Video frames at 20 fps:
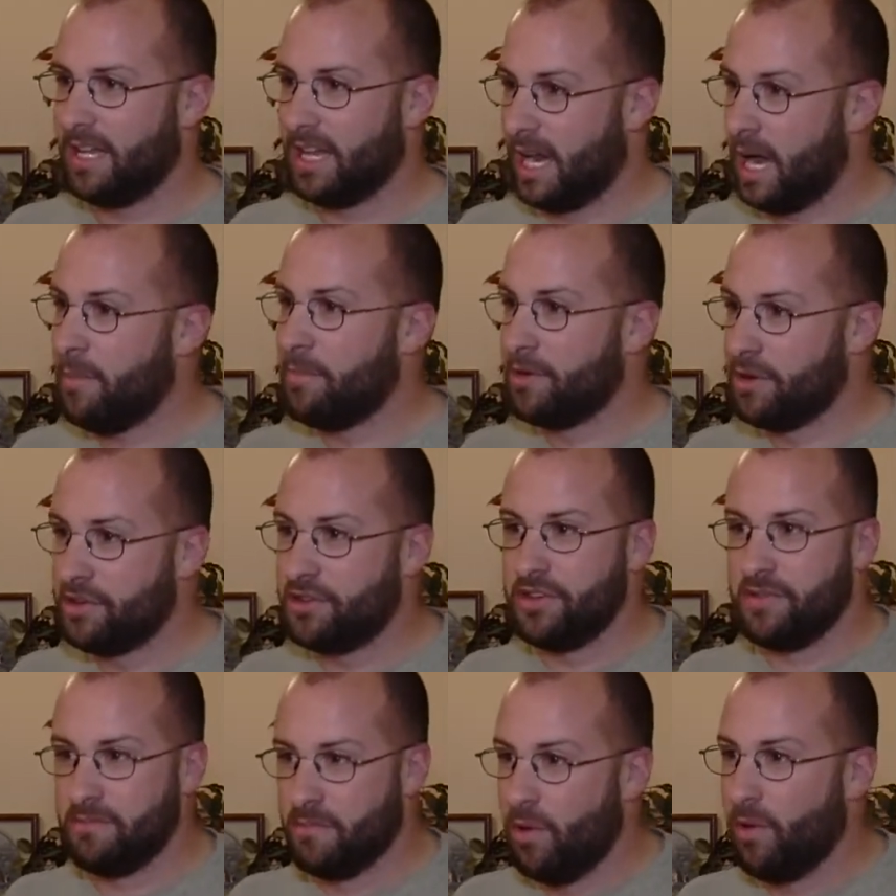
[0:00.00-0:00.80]
And I'm going
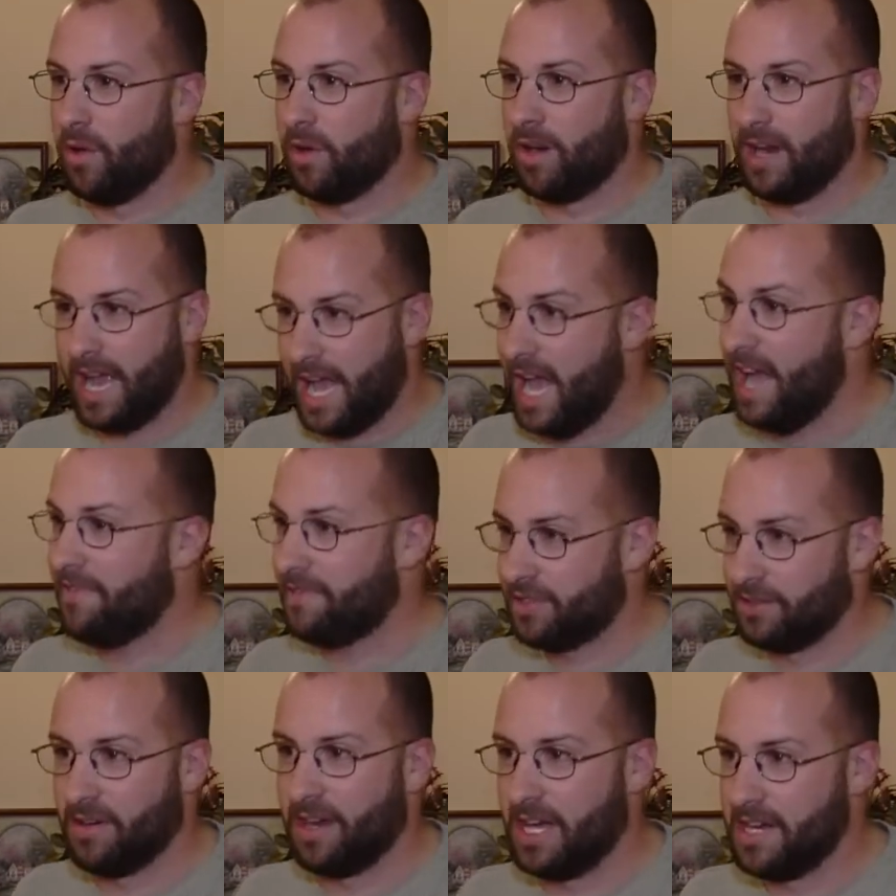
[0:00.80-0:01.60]
to do more
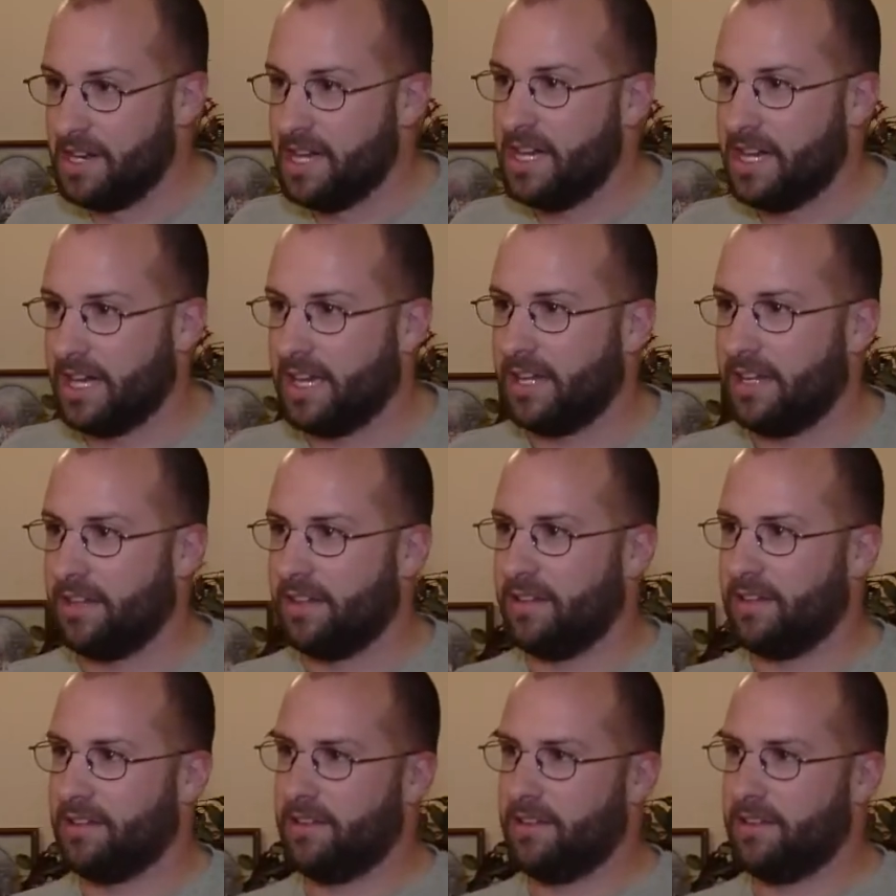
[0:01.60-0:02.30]
after I die.